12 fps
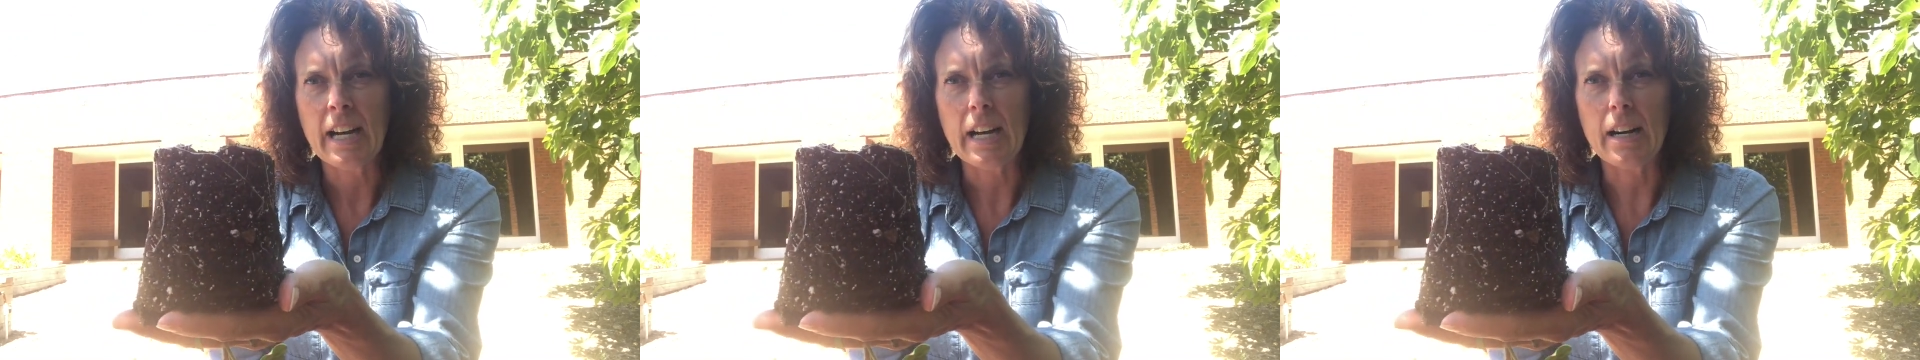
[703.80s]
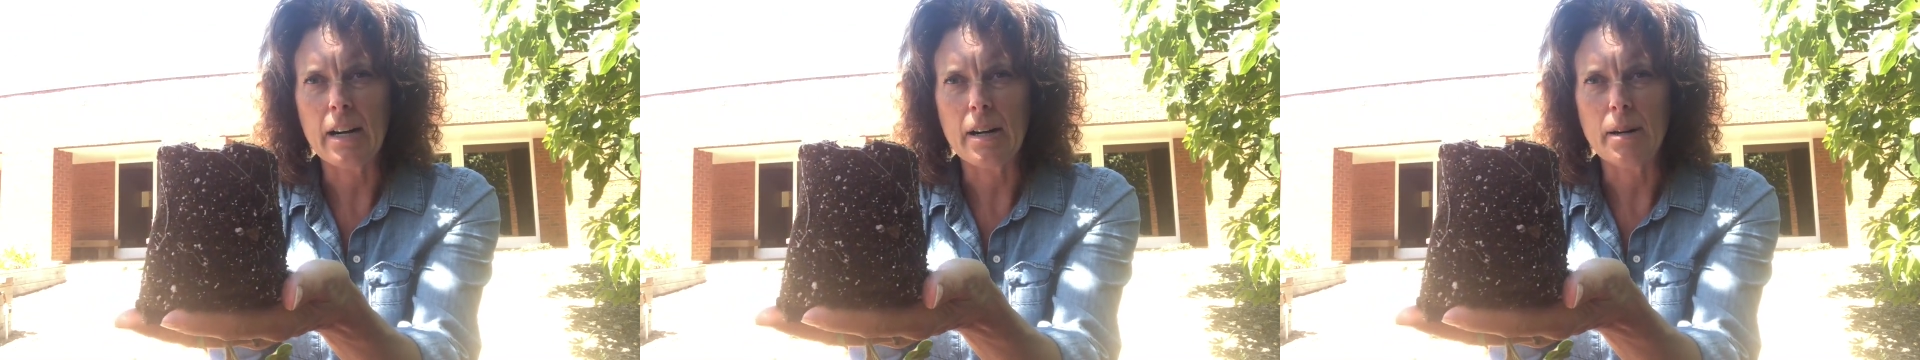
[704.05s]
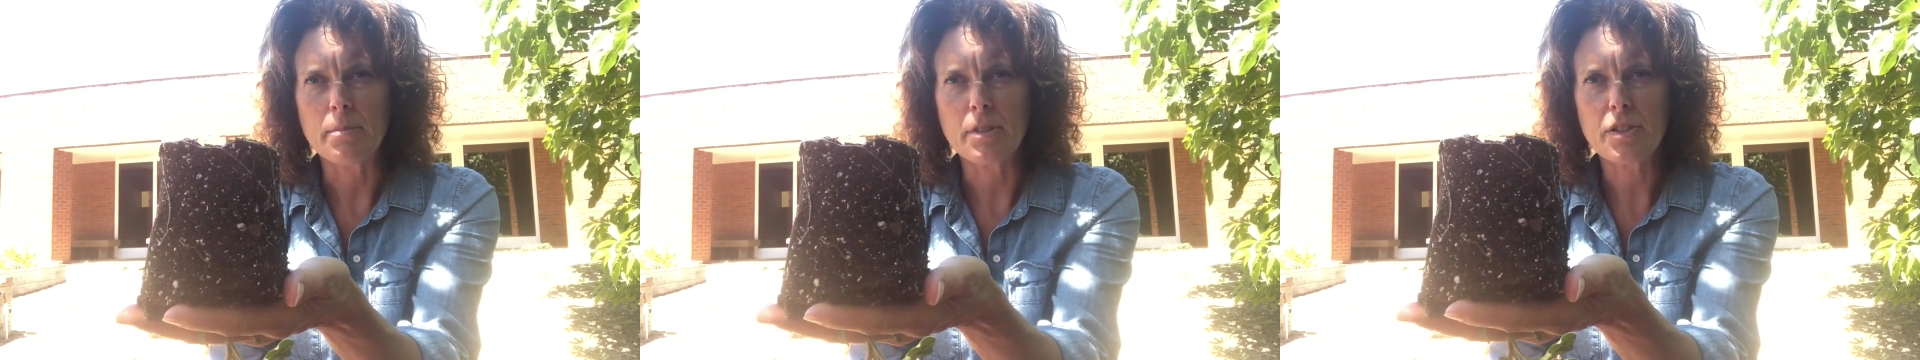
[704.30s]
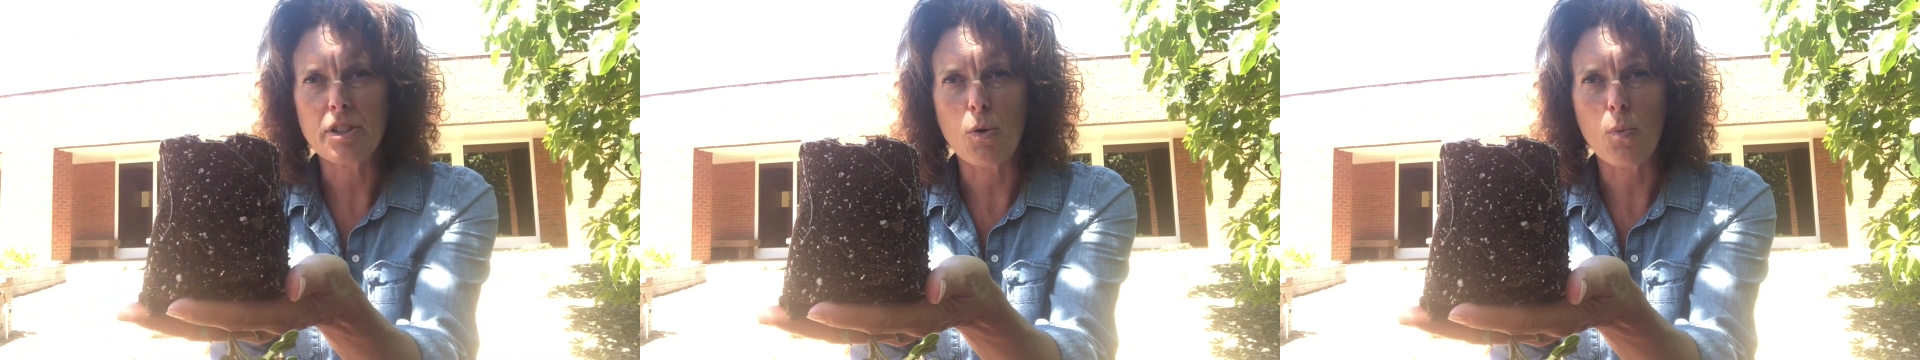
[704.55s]

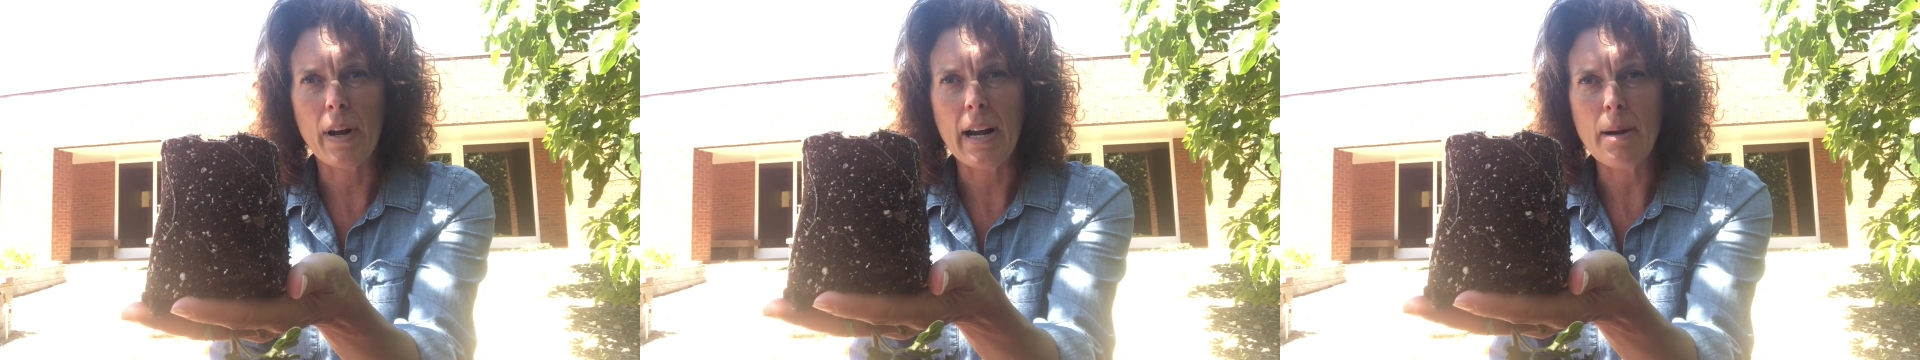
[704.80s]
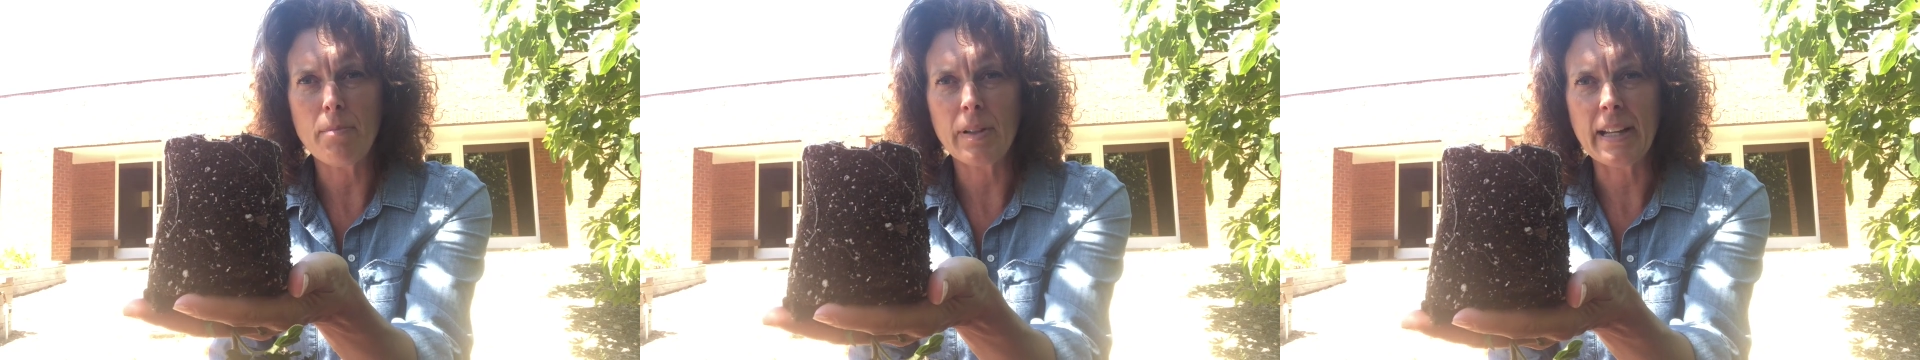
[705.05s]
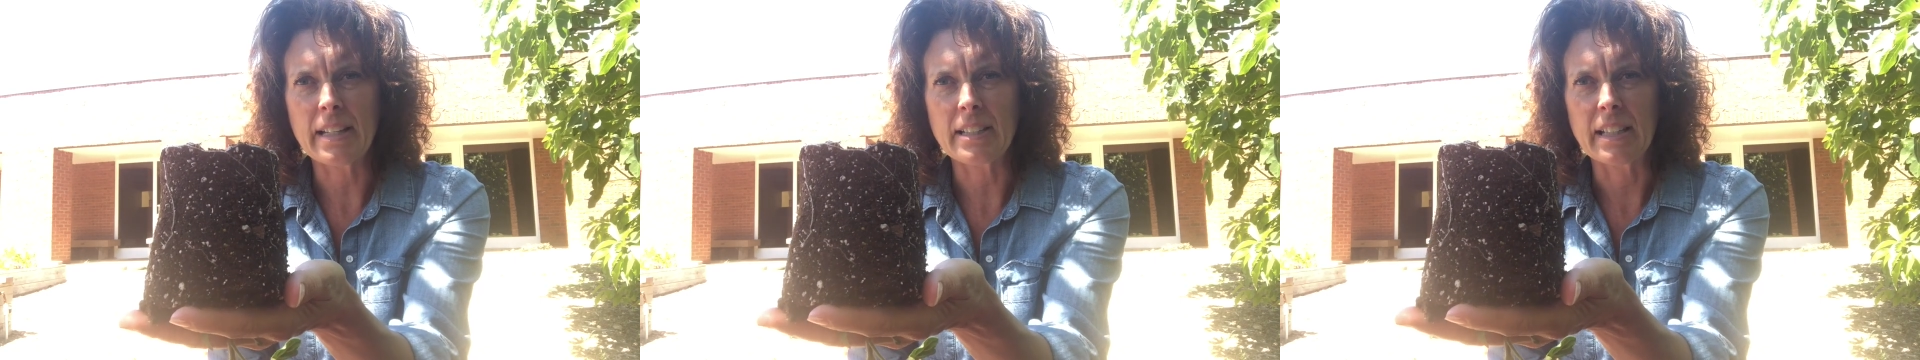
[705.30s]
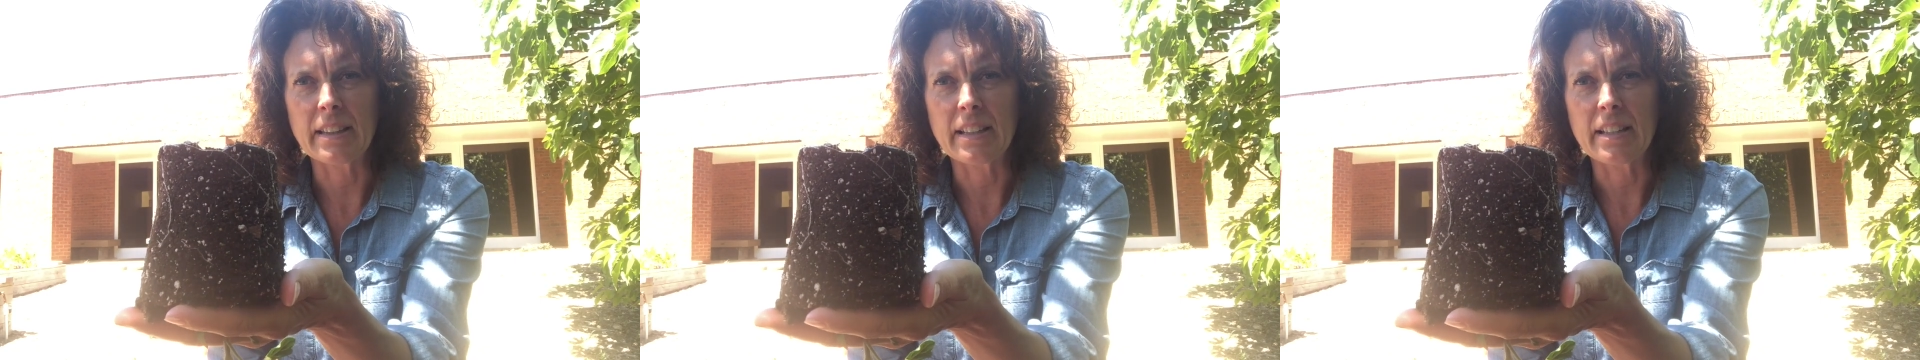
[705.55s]
So when I'm
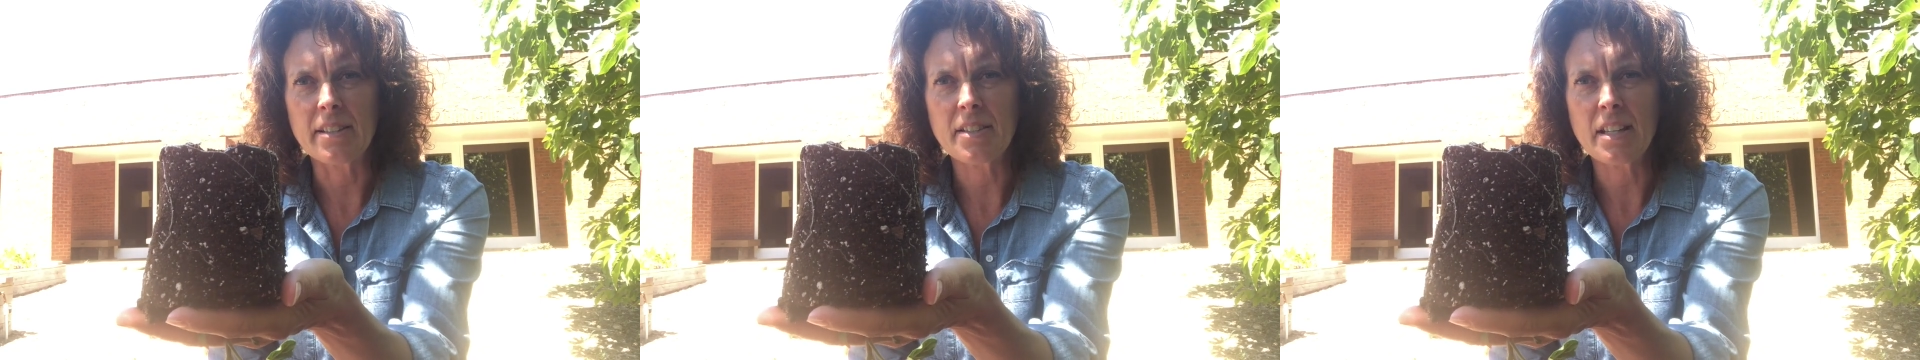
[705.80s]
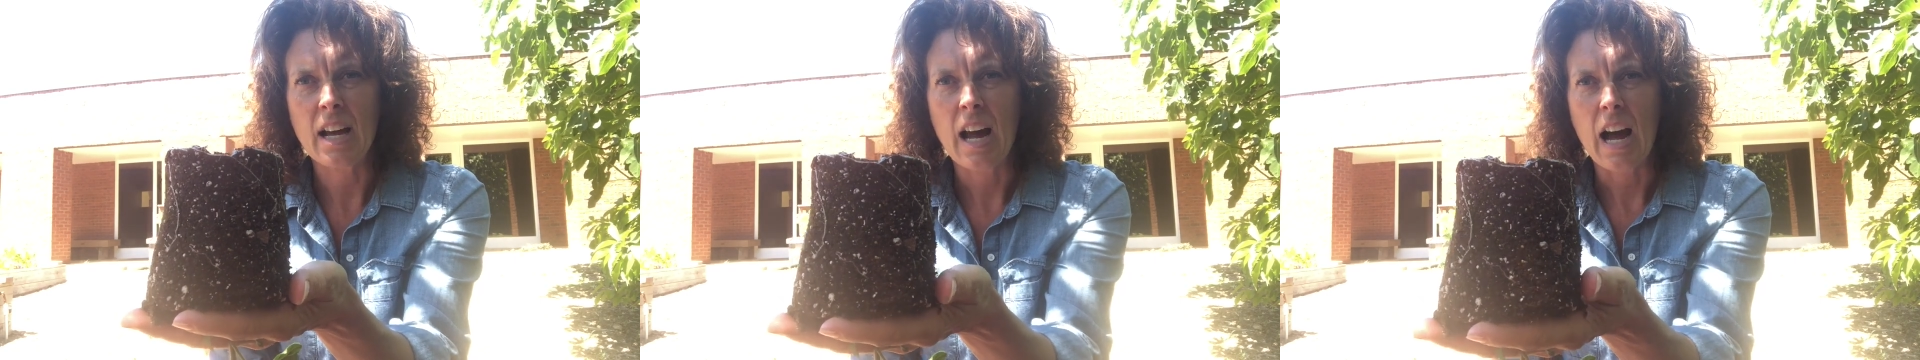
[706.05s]
planting this,